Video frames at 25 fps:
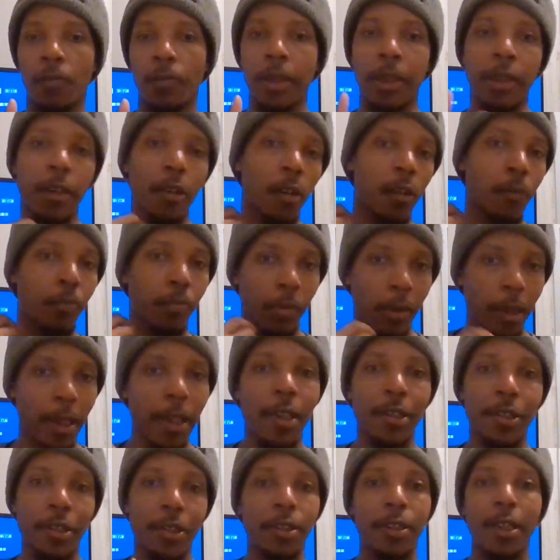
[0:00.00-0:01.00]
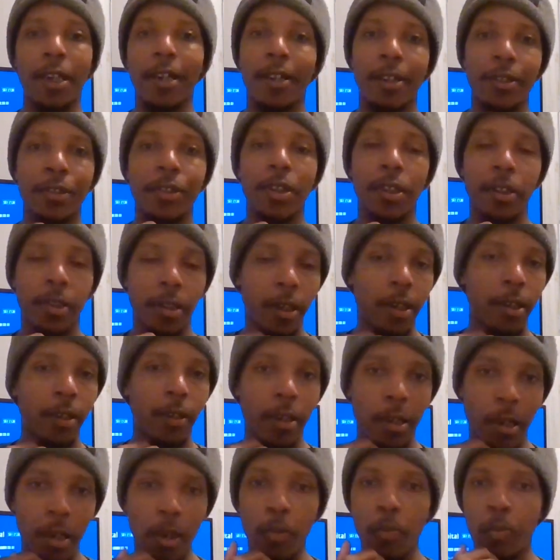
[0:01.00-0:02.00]
But there are places that can sit there
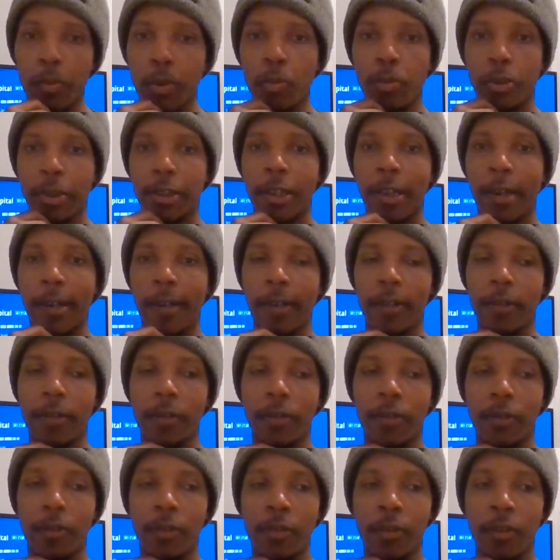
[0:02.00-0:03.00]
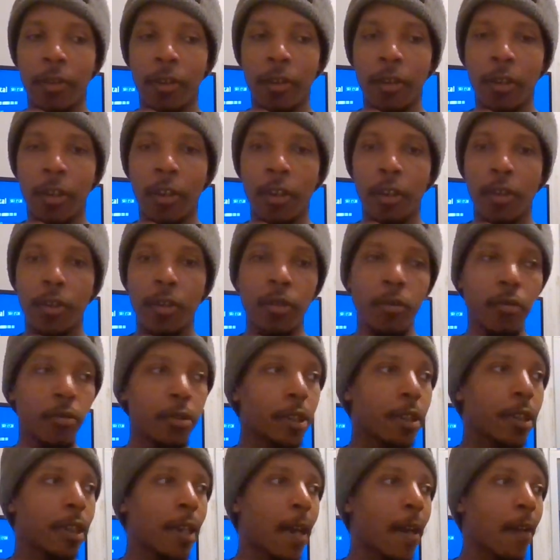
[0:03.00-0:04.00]
and help you with that.
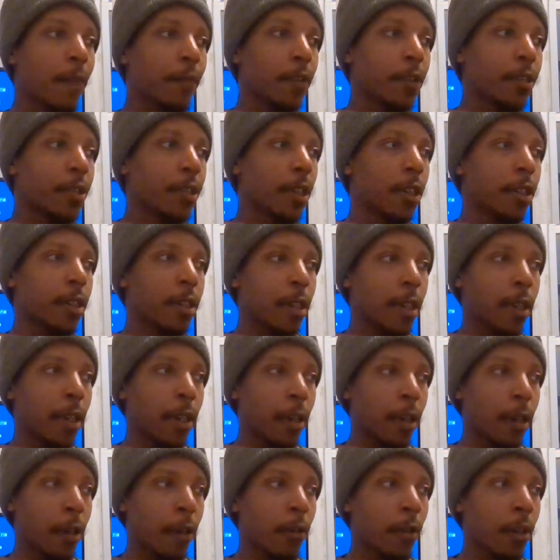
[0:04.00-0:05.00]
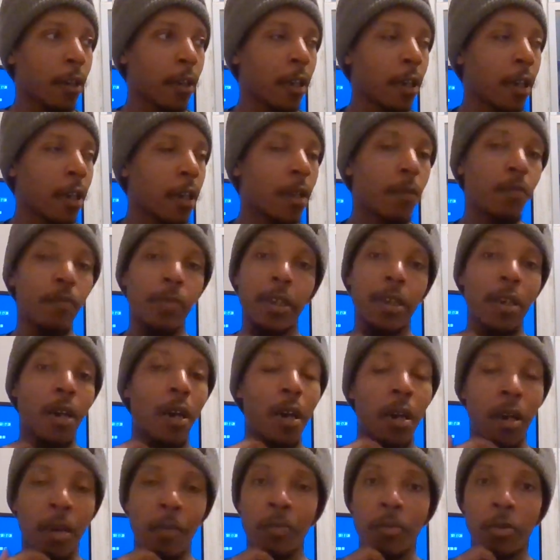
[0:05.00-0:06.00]
You just have to sit there and be
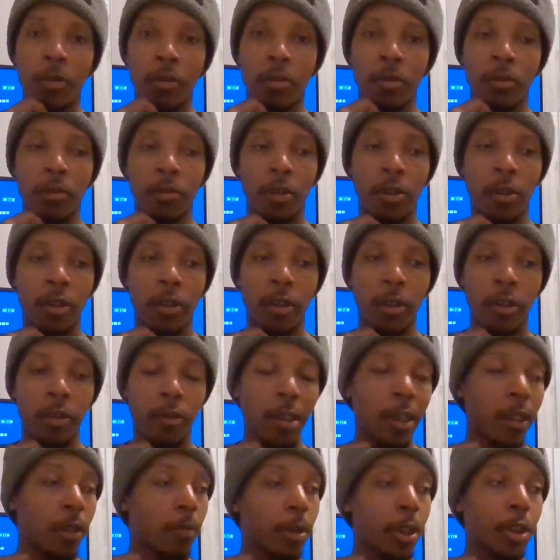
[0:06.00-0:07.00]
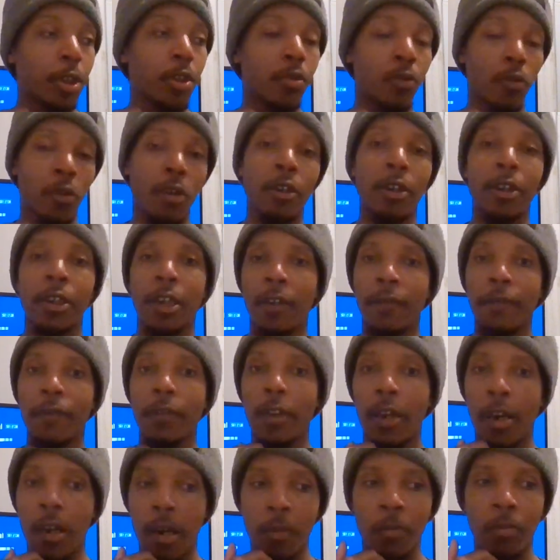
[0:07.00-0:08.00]
humbled. You have to be strong enough
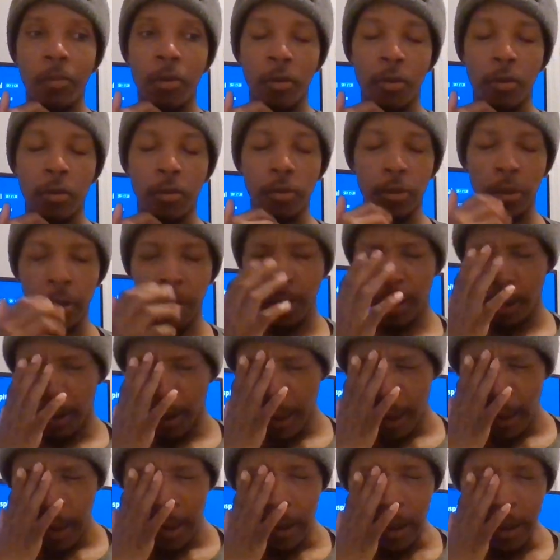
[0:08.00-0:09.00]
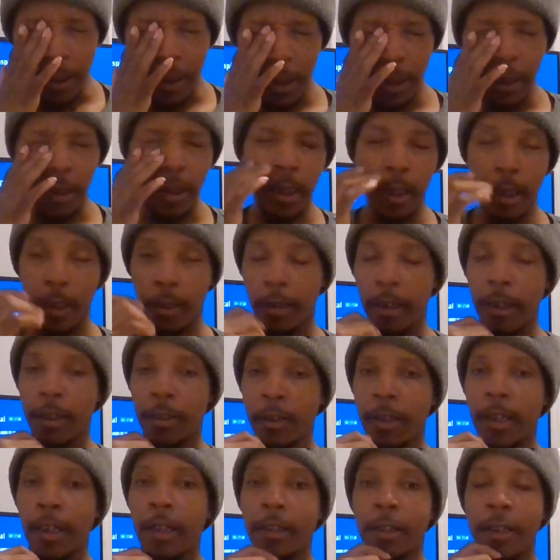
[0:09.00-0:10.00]
and humbled to sit there
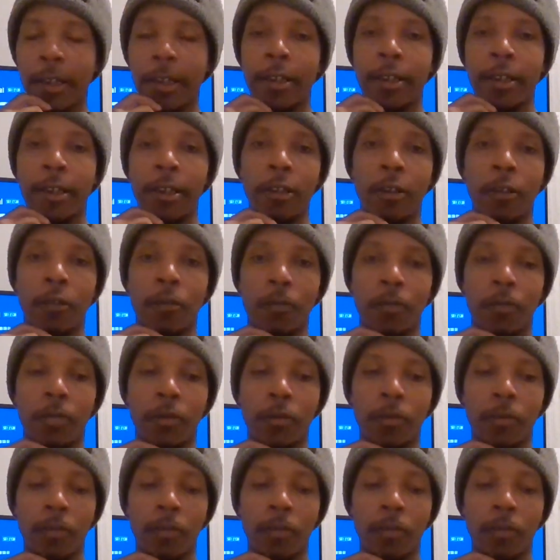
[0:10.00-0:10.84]
and take that help.